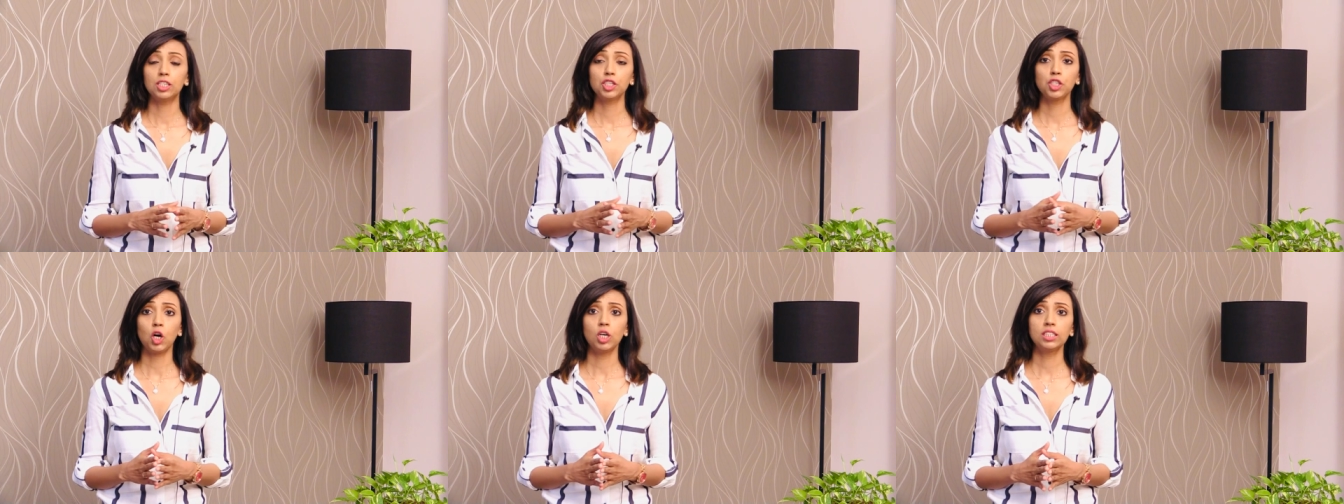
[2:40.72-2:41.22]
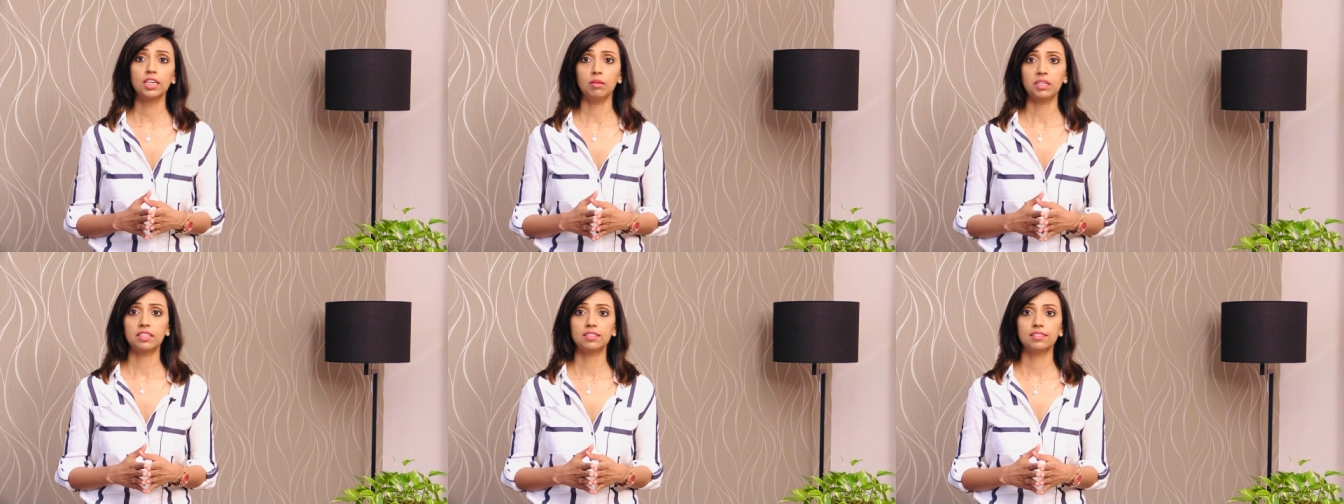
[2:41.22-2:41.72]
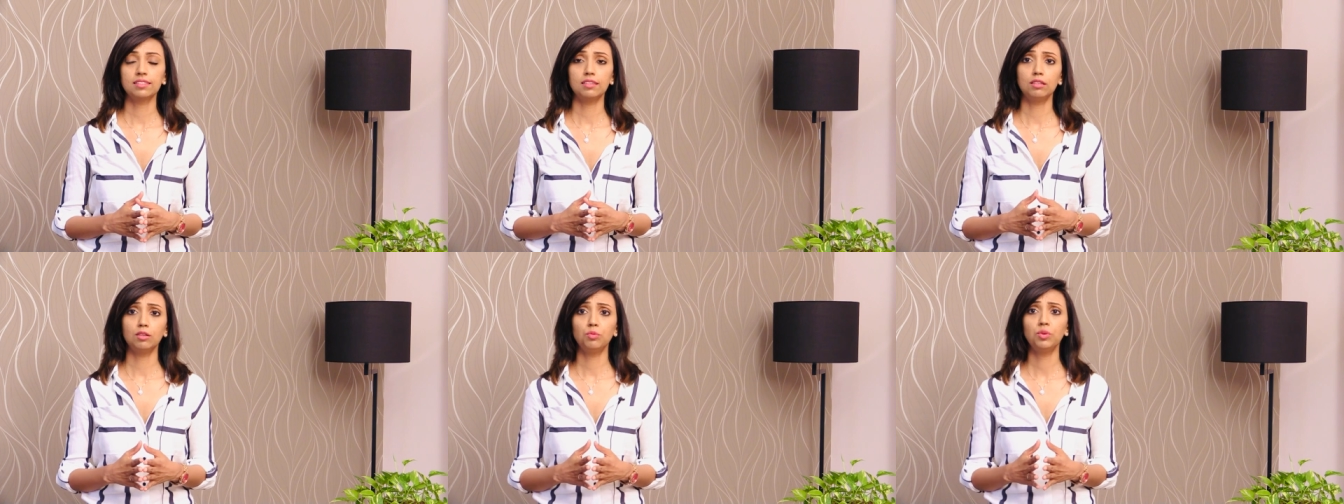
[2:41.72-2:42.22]
The shortcomings.
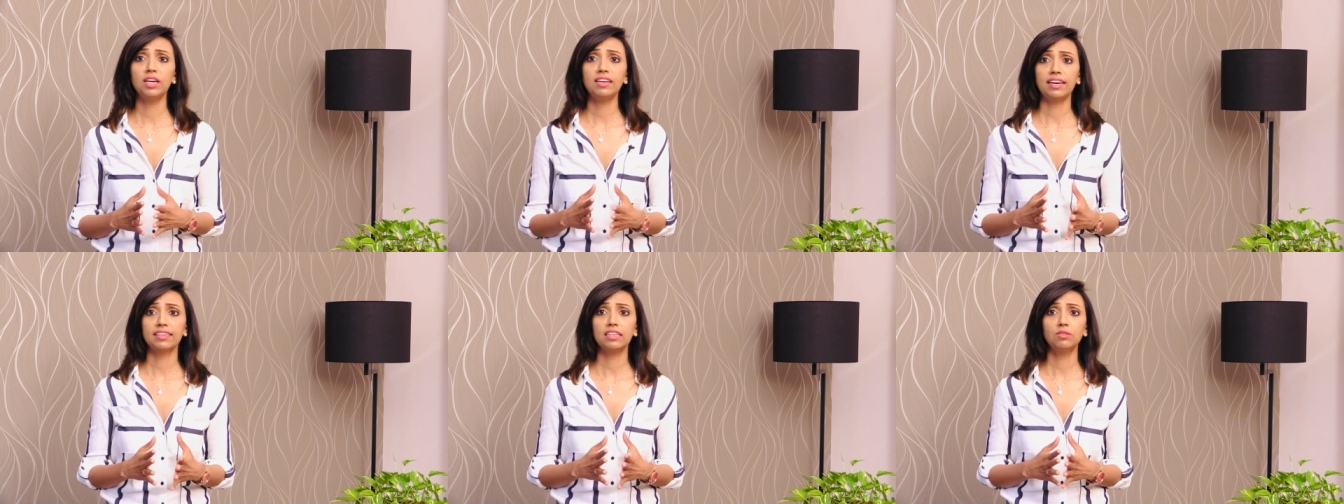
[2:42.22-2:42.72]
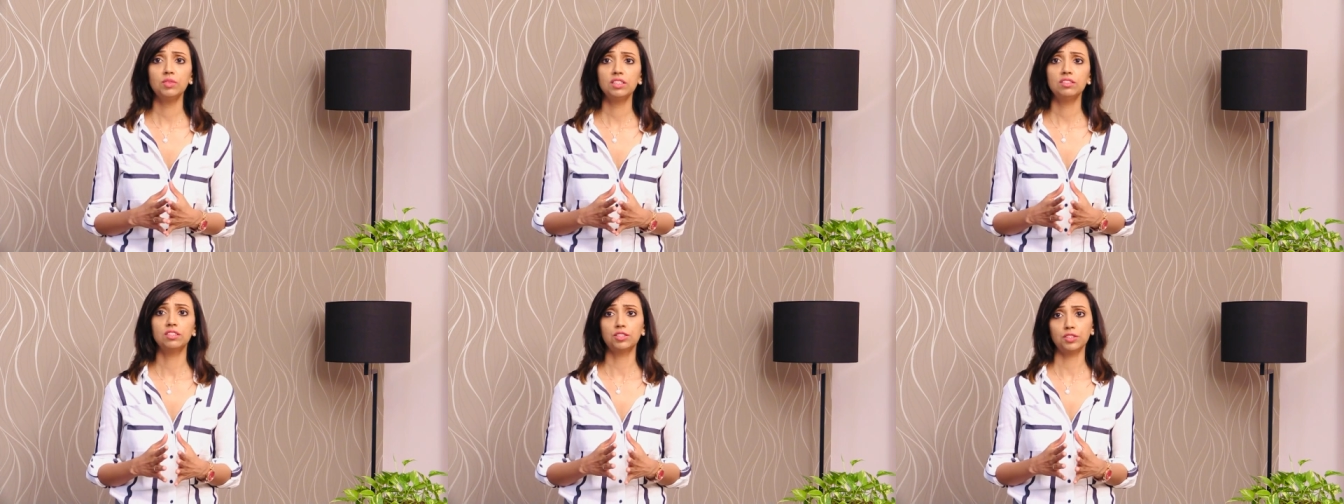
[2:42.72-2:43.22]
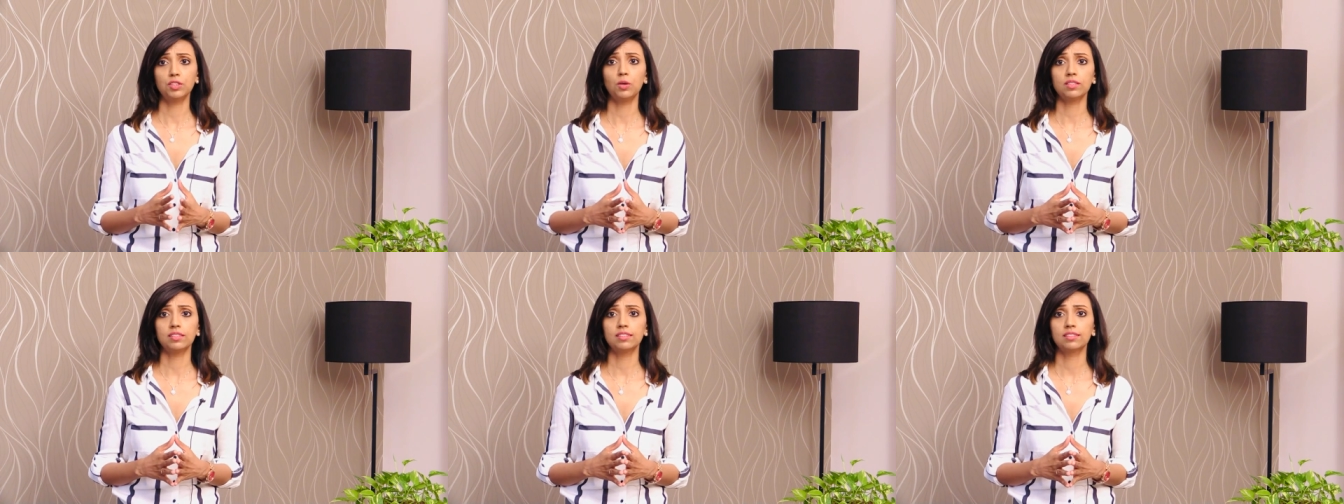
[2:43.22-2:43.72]
Uh, we are lacking with
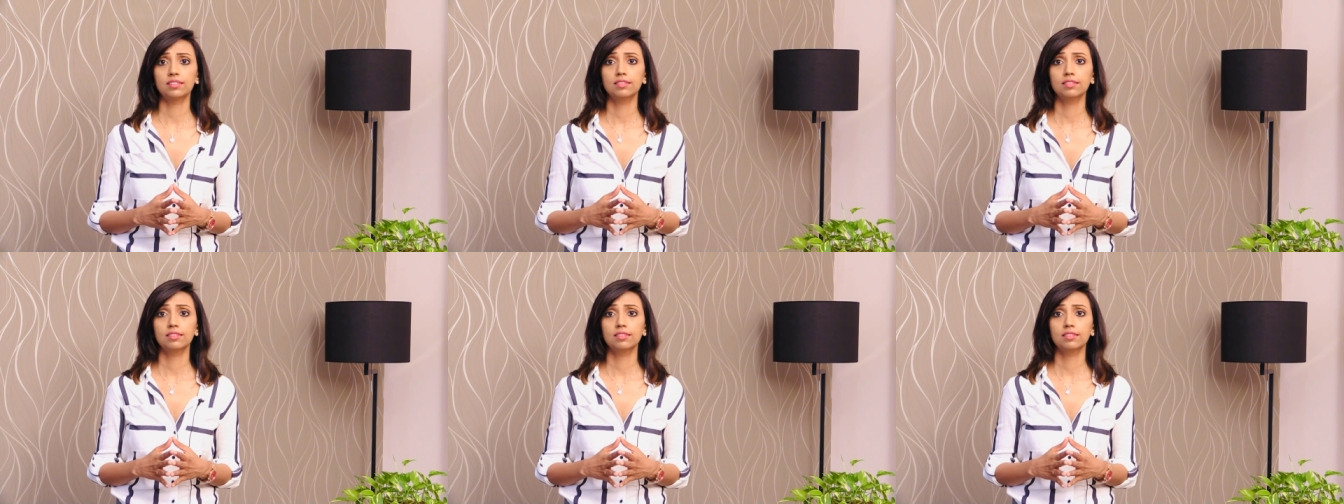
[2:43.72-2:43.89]
resources.